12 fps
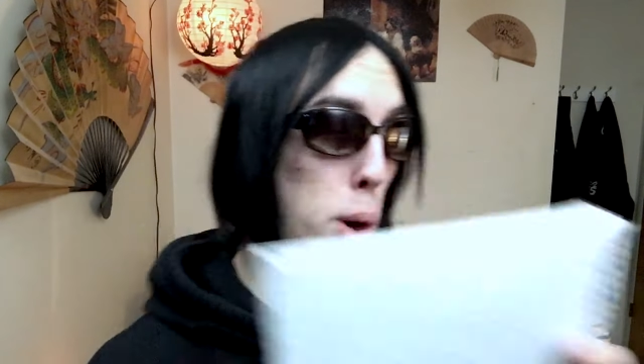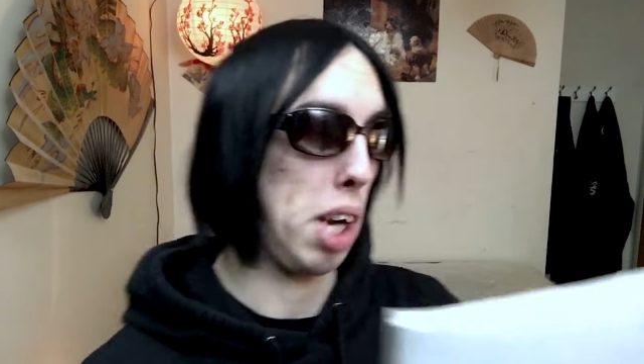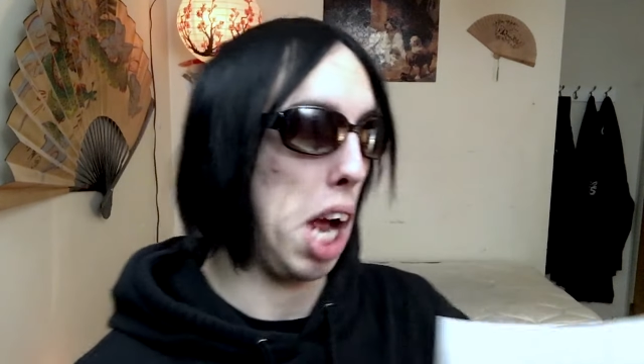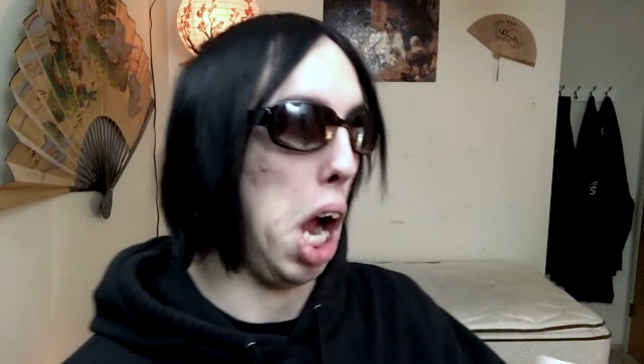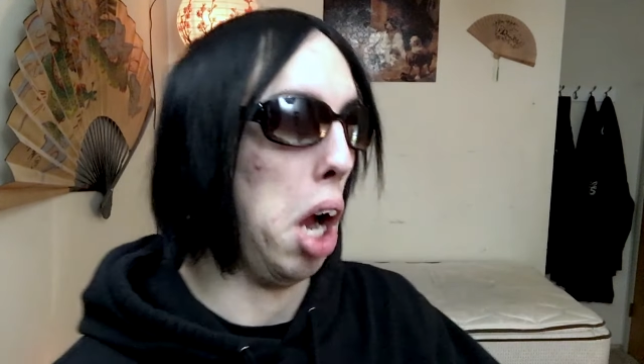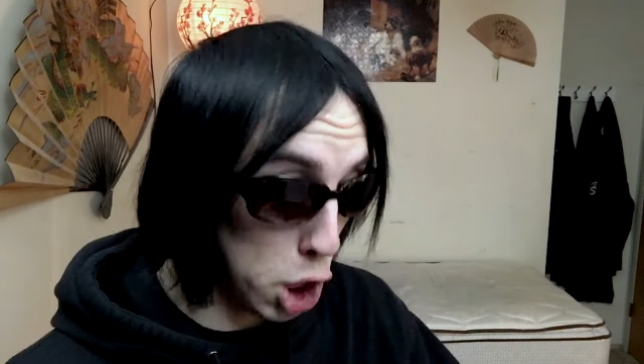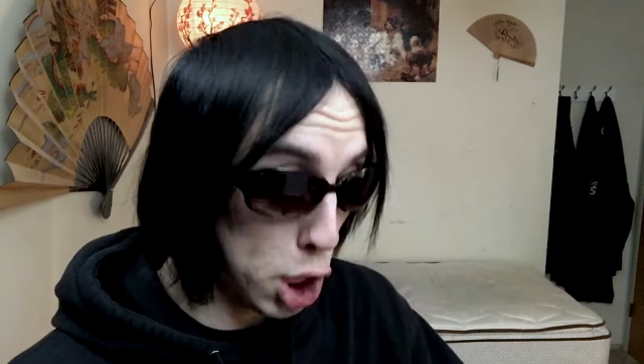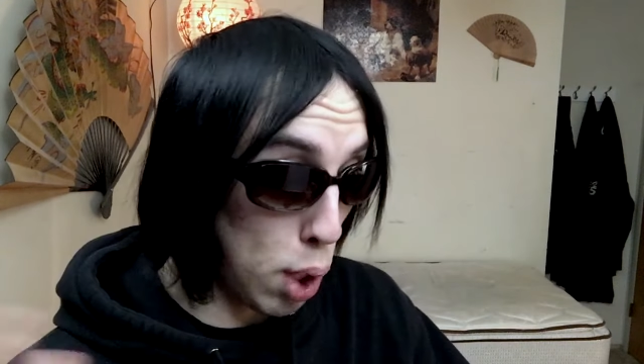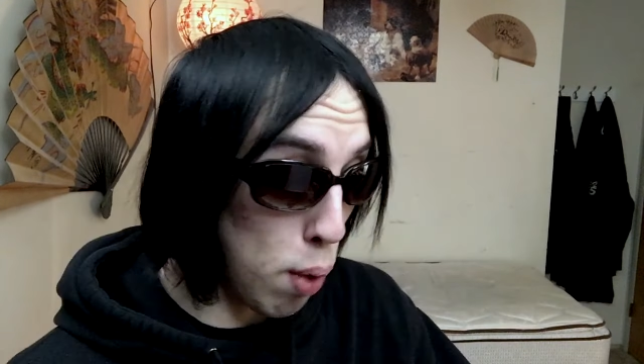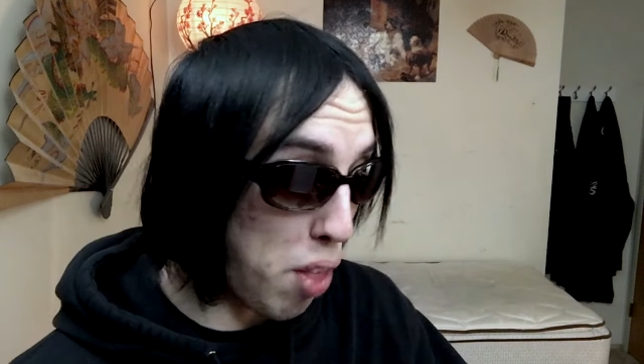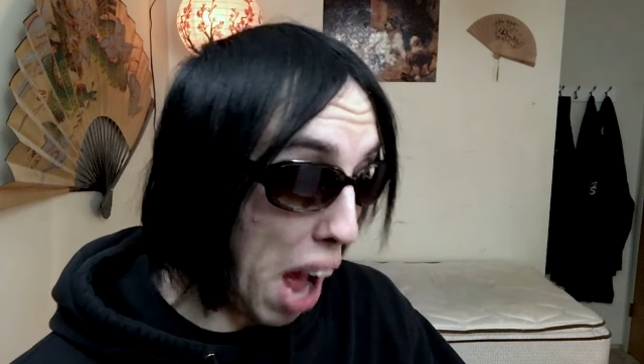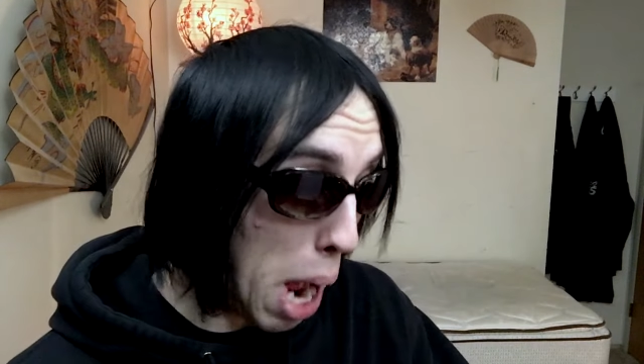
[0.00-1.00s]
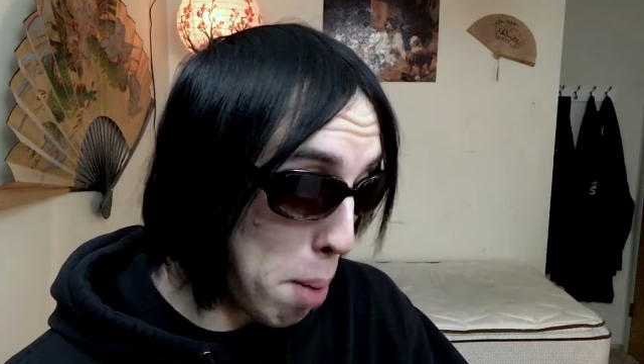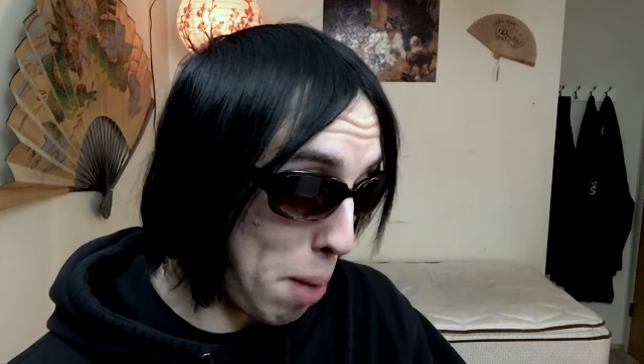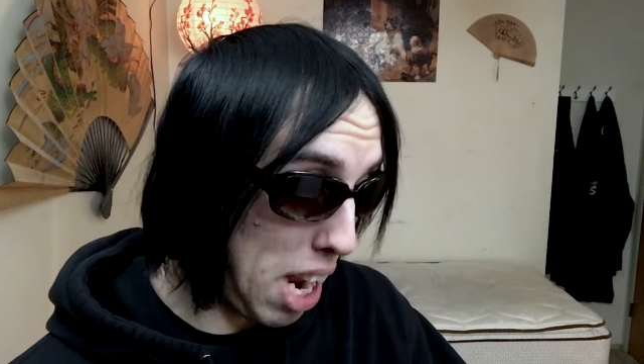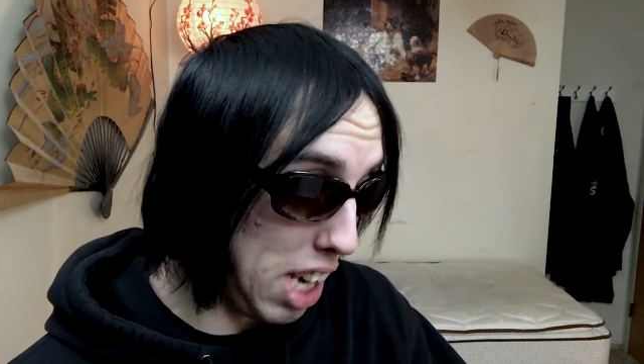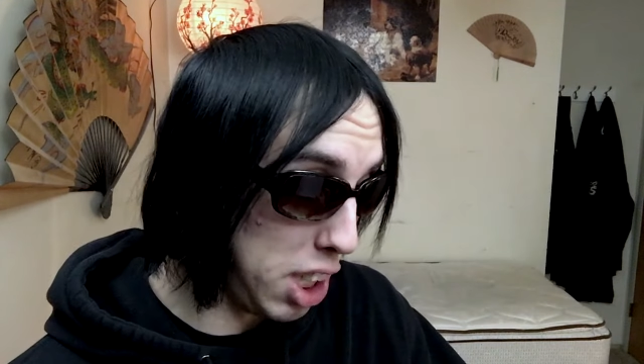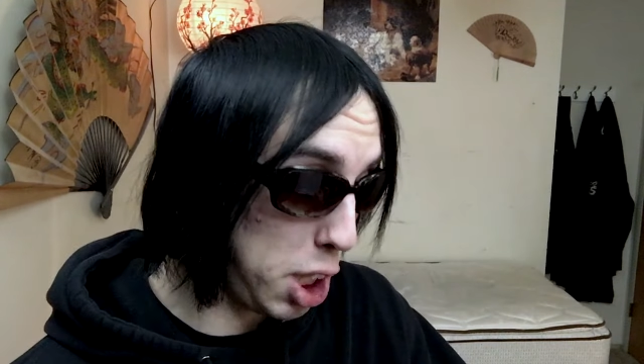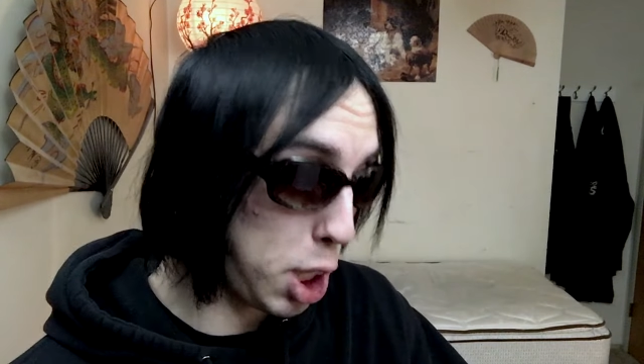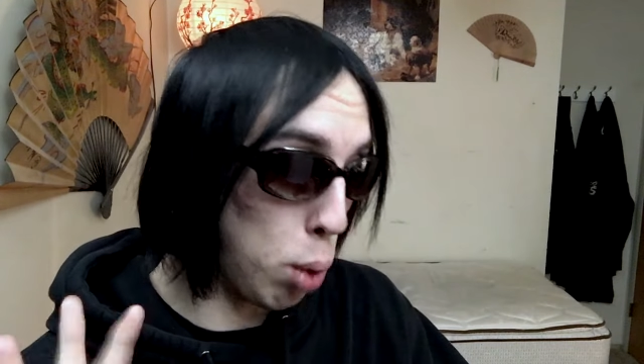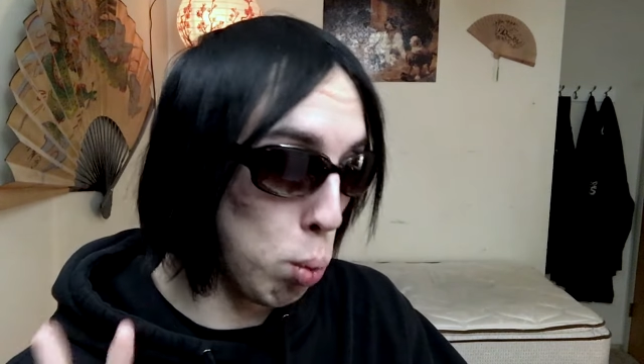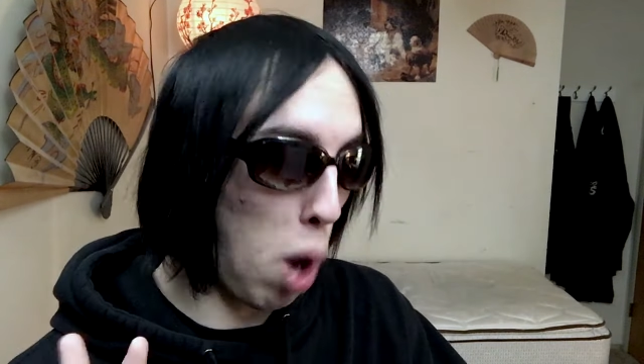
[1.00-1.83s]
okay. So that means